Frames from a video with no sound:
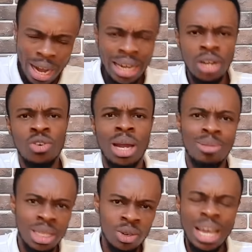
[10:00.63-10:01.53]
e na
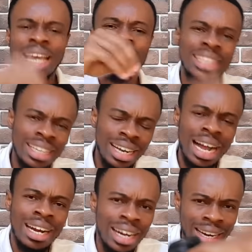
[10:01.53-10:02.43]
traps no e che ne kakran.